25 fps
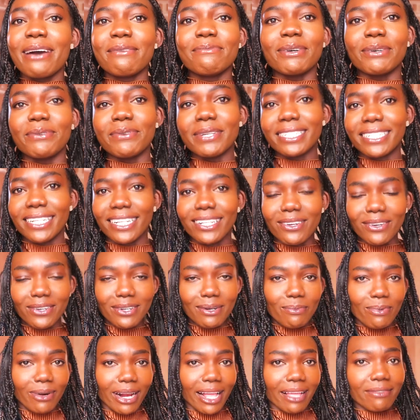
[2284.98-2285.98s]
But we did go
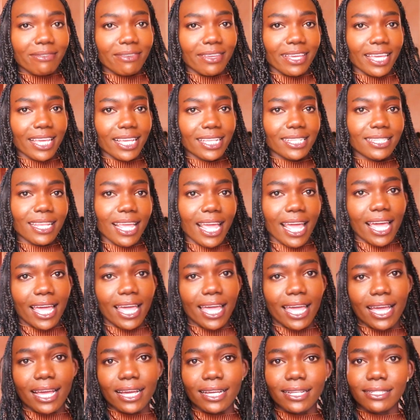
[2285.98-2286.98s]
to breakfast,
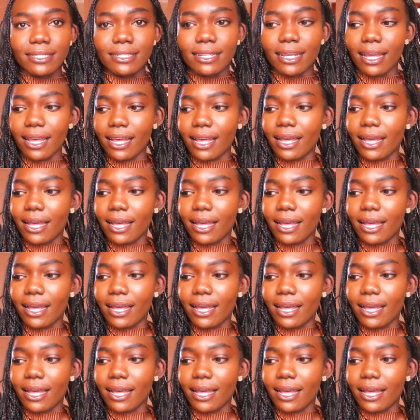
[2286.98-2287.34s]
and